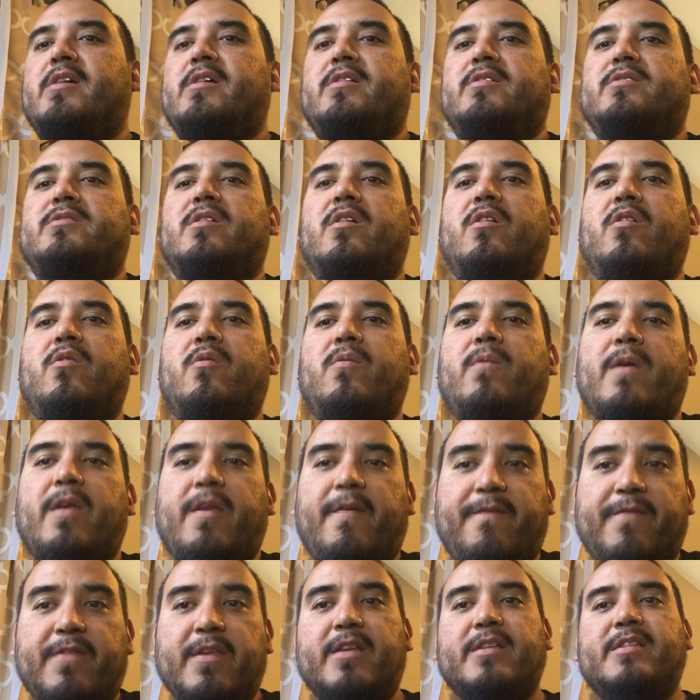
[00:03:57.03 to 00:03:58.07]
So
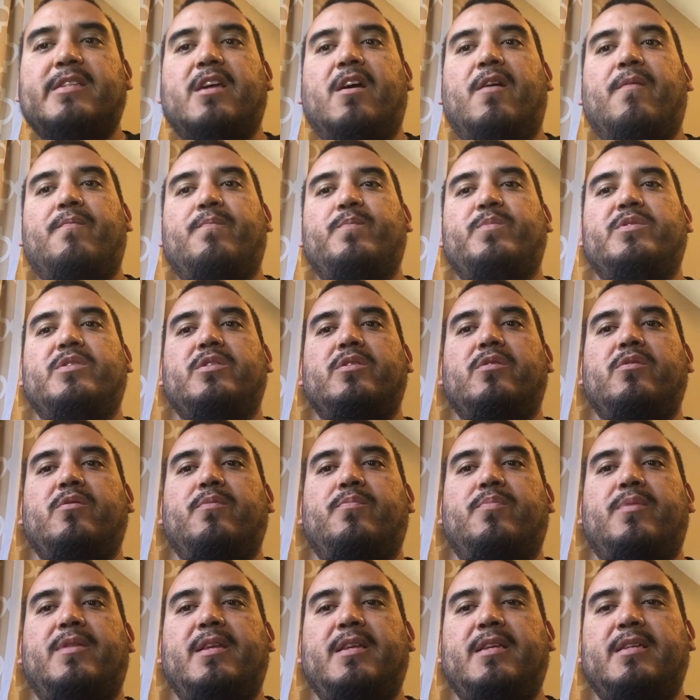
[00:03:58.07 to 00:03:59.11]
if this helps you,
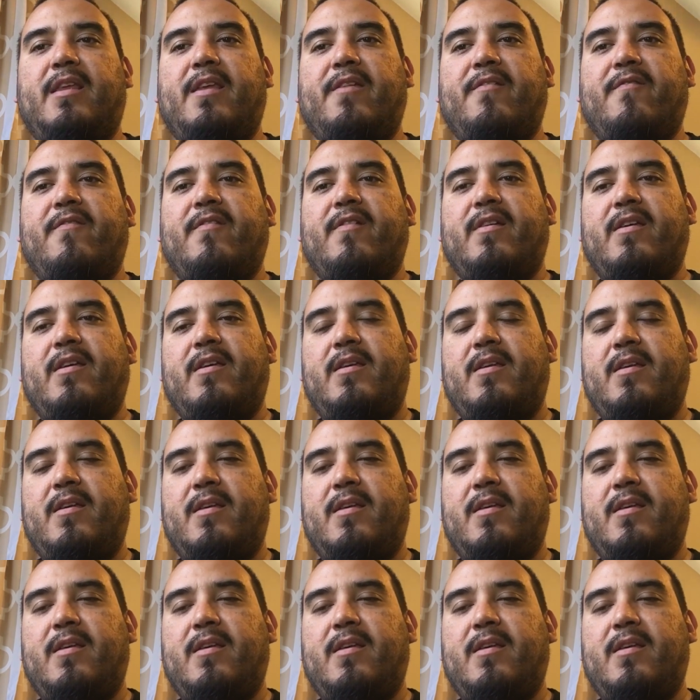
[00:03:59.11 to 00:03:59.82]
please give a